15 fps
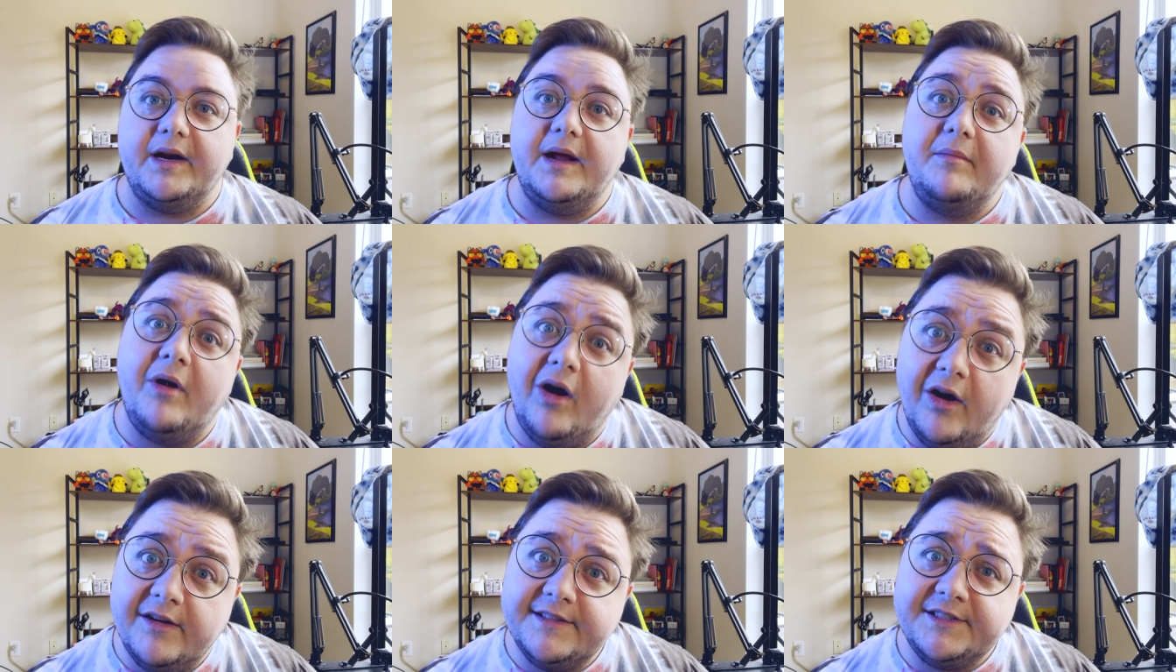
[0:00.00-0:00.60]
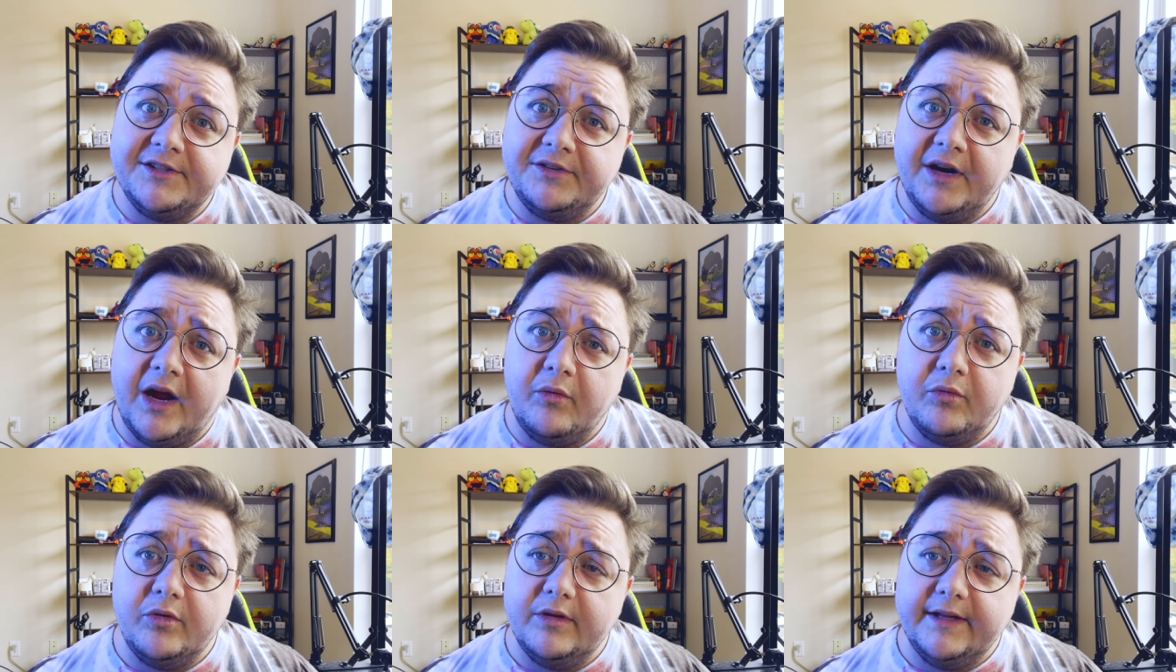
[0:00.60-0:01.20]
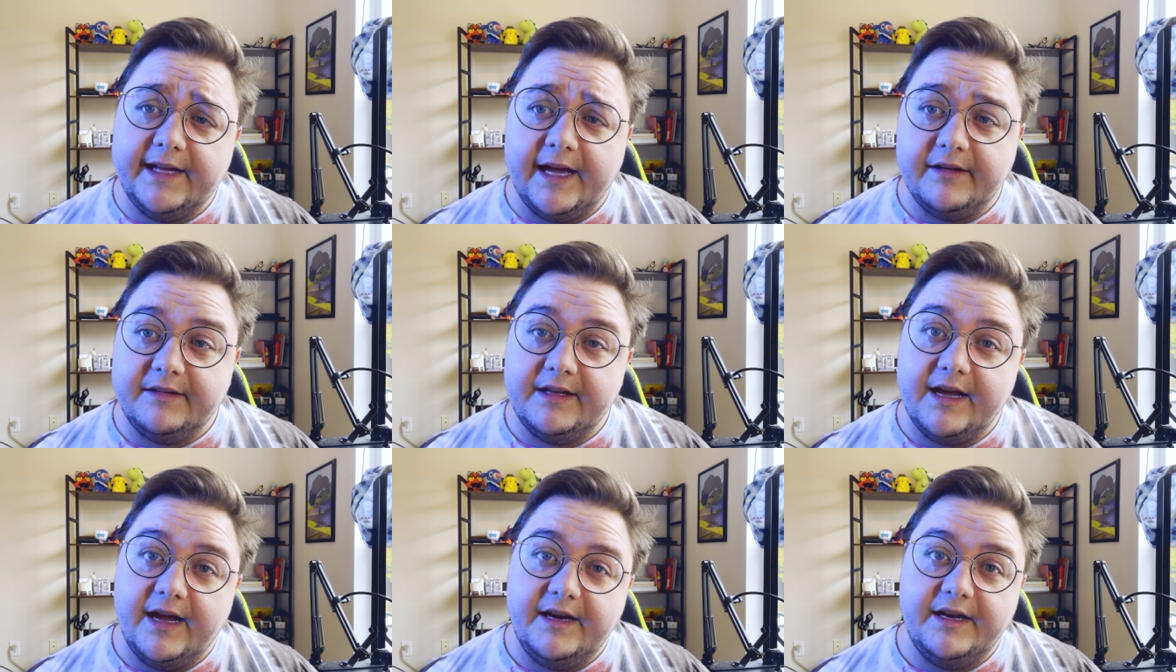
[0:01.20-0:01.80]
But I'm also not ruling
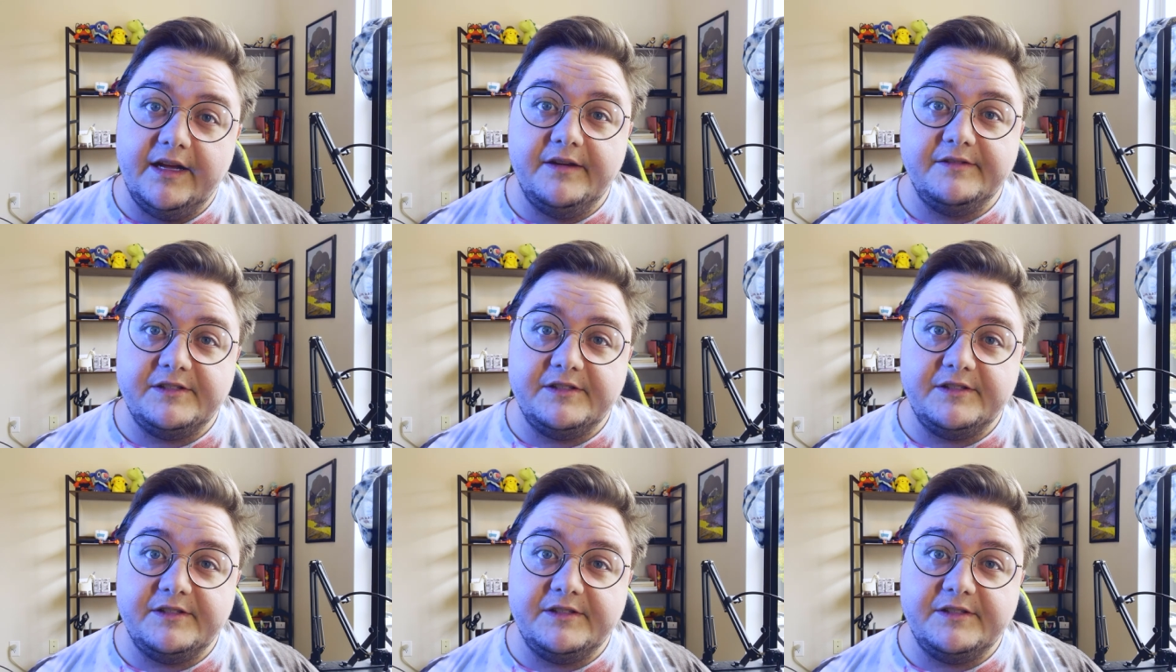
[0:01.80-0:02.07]
out the idea of